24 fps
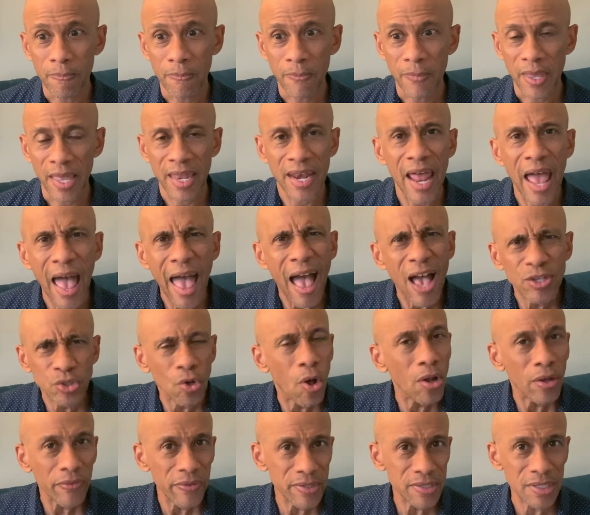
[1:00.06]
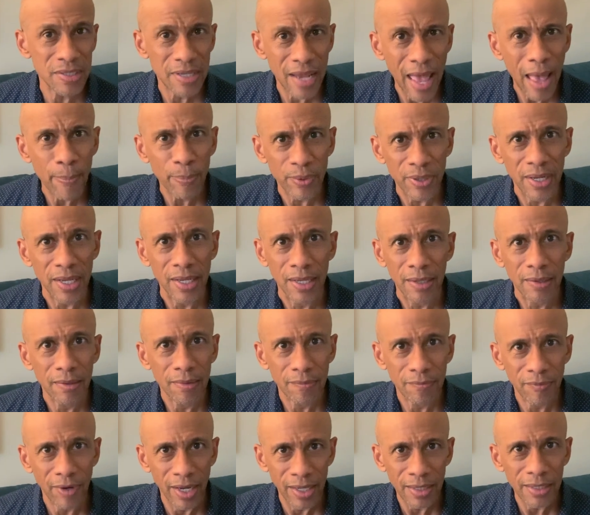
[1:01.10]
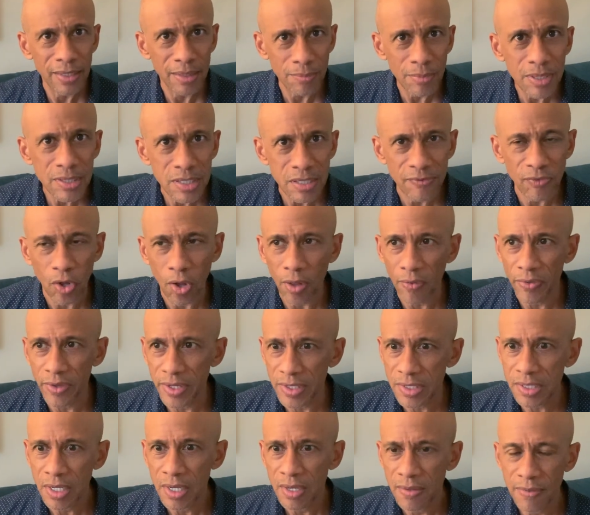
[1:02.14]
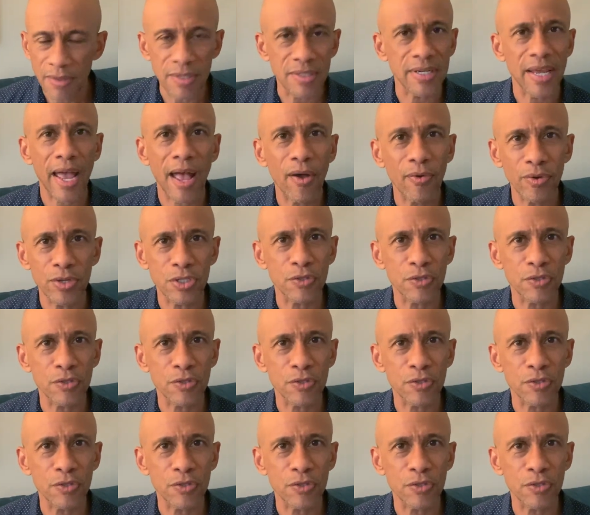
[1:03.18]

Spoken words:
And as all this is happening, right, in the midst of all this, the town is